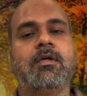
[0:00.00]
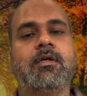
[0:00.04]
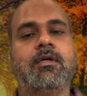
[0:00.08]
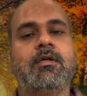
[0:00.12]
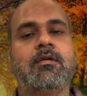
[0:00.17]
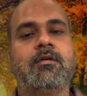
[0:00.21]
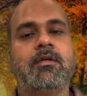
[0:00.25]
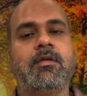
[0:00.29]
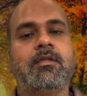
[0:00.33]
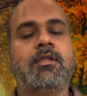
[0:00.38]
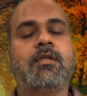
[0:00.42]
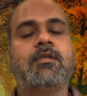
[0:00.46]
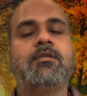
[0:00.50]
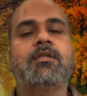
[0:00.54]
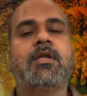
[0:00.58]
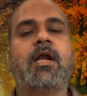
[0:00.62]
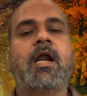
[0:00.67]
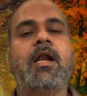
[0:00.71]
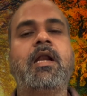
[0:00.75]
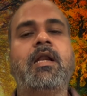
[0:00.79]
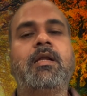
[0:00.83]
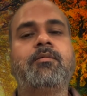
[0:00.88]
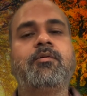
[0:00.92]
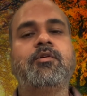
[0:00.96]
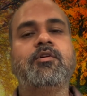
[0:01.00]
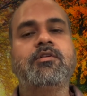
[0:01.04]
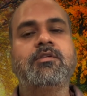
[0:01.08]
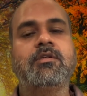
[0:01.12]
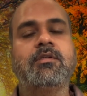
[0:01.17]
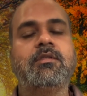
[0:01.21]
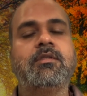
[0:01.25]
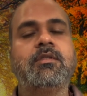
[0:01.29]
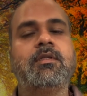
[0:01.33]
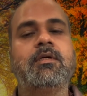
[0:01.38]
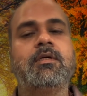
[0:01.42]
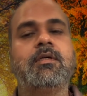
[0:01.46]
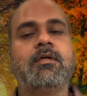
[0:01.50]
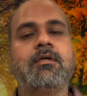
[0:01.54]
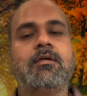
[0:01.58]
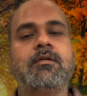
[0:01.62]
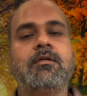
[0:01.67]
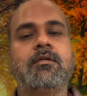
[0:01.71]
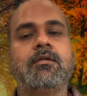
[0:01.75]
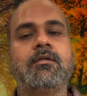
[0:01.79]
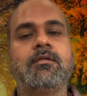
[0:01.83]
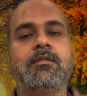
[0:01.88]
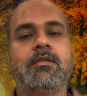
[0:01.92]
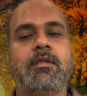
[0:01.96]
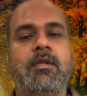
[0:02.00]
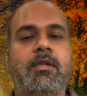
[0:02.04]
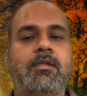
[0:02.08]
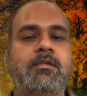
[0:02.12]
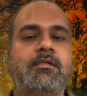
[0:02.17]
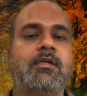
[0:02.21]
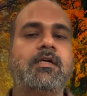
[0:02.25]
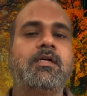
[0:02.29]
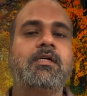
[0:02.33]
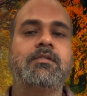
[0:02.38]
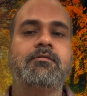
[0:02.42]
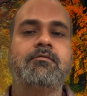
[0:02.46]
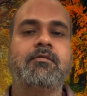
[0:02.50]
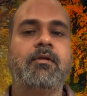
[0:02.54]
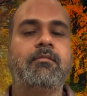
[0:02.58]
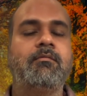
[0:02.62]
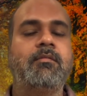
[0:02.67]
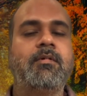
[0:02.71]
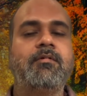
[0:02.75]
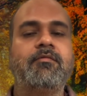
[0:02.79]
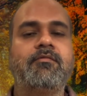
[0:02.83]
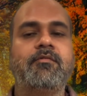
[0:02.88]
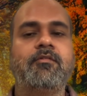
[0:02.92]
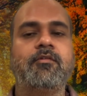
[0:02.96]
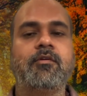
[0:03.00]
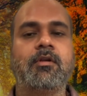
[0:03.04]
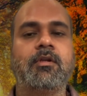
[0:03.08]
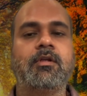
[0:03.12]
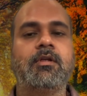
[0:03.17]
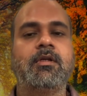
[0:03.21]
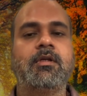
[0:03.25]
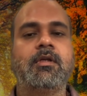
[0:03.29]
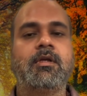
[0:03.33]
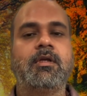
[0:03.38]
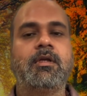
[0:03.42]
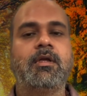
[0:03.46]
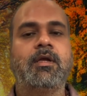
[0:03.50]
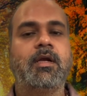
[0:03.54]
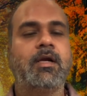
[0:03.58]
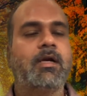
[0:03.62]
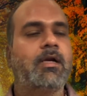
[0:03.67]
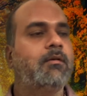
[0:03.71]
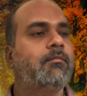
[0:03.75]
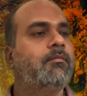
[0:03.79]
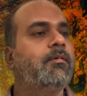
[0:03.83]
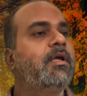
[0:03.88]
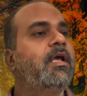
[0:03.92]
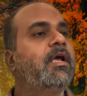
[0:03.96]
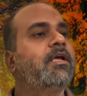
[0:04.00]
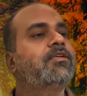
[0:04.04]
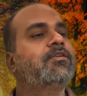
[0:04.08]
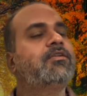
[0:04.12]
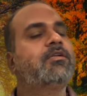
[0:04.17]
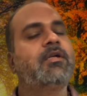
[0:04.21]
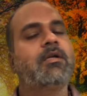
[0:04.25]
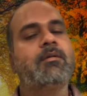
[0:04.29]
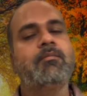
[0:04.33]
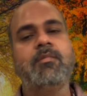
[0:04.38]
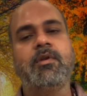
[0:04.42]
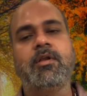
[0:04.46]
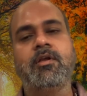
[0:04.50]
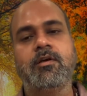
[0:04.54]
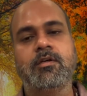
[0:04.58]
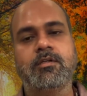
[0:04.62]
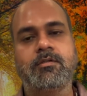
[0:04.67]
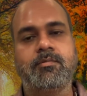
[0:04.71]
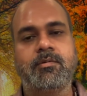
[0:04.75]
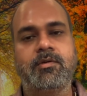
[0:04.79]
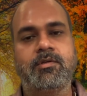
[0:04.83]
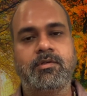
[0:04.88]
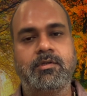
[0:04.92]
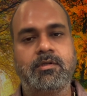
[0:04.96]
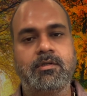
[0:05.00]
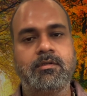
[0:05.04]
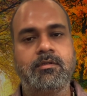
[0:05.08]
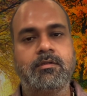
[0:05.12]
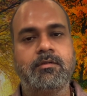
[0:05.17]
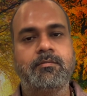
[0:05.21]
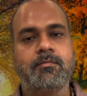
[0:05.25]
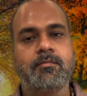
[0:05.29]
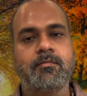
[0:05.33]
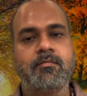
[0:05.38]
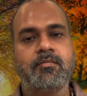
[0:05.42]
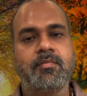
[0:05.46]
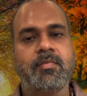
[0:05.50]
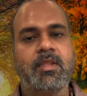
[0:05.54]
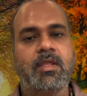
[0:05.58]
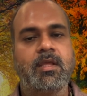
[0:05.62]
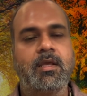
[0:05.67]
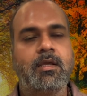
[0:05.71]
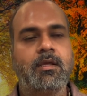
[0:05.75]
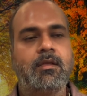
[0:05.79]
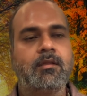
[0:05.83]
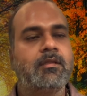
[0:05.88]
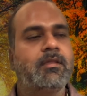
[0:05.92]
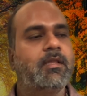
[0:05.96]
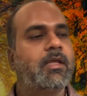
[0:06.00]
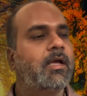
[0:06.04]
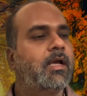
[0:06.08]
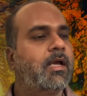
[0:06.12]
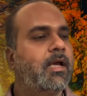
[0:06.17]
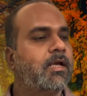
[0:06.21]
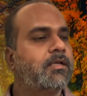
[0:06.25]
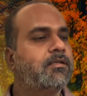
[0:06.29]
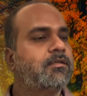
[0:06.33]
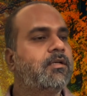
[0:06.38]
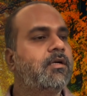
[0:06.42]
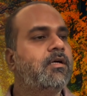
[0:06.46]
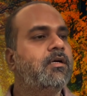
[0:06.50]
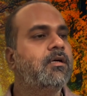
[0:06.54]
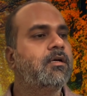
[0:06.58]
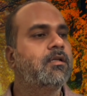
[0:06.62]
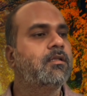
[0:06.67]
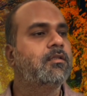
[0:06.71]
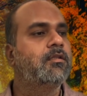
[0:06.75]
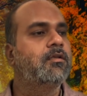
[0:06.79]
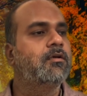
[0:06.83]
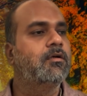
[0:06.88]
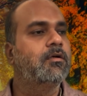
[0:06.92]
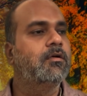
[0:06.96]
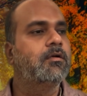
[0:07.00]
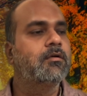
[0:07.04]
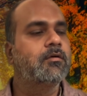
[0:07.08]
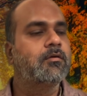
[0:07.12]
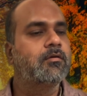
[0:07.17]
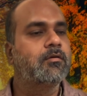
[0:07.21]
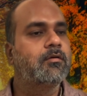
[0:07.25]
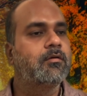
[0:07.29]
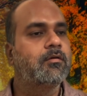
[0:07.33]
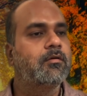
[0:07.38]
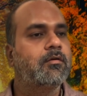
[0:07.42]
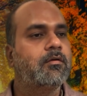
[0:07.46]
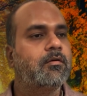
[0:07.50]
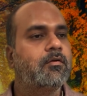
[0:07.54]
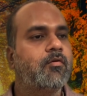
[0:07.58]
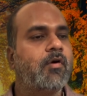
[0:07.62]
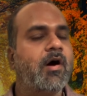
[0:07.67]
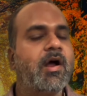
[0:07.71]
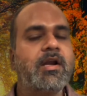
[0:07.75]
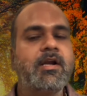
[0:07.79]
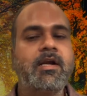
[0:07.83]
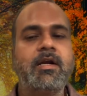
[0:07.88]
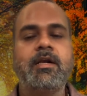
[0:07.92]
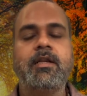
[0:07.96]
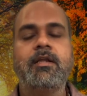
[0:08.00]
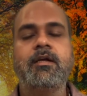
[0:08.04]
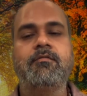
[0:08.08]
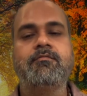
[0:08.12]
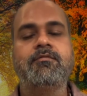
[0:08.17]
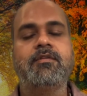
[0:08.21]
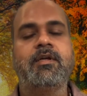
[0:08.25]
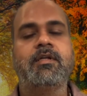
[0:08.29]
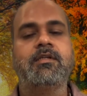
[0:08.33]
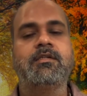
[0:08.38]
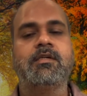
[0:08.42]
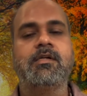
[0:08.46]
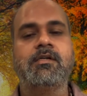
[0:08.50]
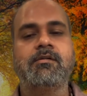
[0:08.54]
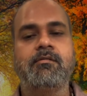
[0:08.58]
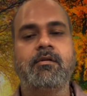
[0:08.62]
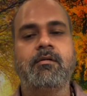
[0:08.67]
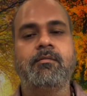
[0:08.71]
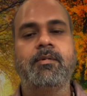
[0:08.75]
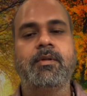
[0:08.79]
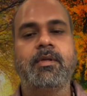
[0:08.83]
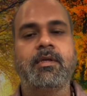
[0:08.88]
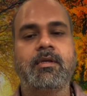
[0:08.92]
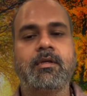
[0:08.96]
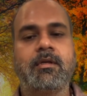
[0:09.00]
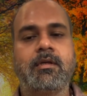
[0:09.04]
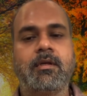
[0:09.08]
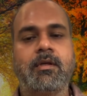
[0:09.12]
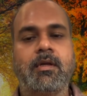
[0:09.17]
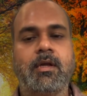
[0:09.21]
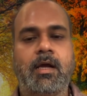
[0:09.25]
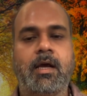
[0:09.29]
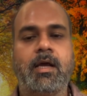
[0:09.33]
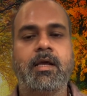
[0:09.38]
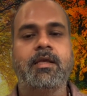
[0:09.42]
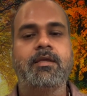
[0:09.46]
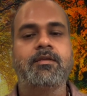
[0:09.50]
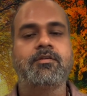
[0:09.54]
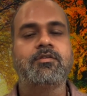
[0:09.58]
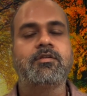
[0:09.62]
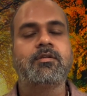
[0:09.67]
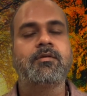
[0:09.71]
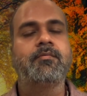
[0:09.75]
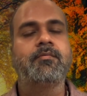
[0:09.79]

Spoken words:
in the standing position, the results will be full. It will be extremely auspicious. The extent, the quantity of the result will be highest.